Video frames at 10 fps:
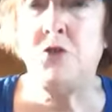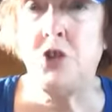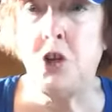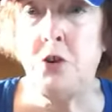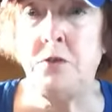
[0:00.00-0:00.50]

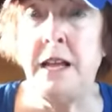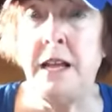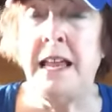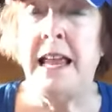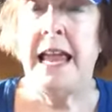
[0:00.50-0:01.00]
June
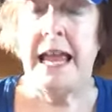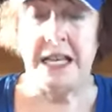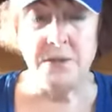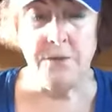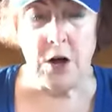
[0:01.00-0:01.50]

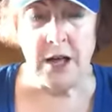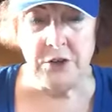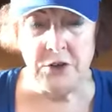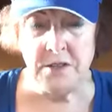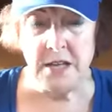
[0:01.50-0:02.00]
as
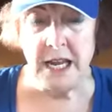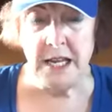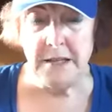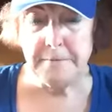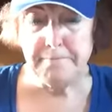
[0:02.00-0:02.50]
Father's Day.